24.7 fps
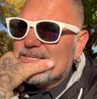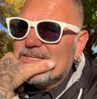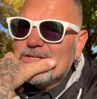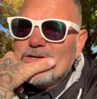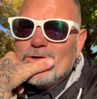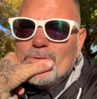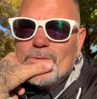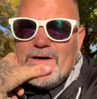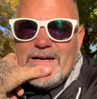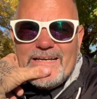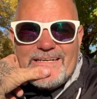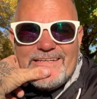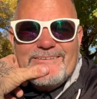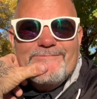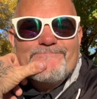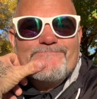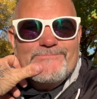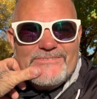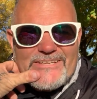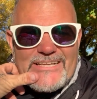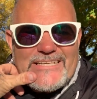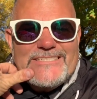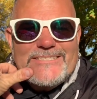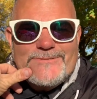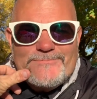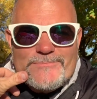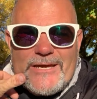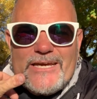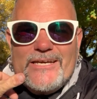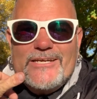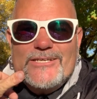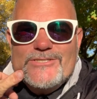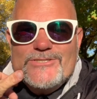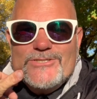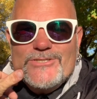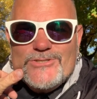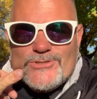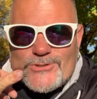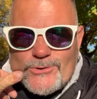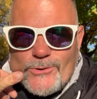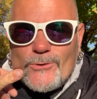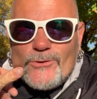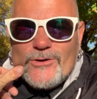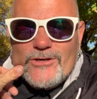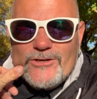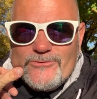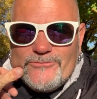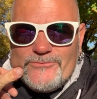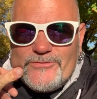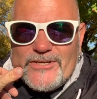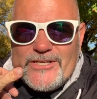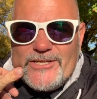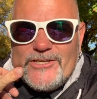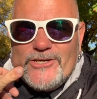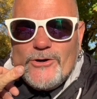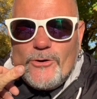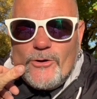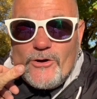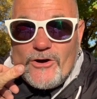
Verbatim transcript: you know what? Let's make a tutorial video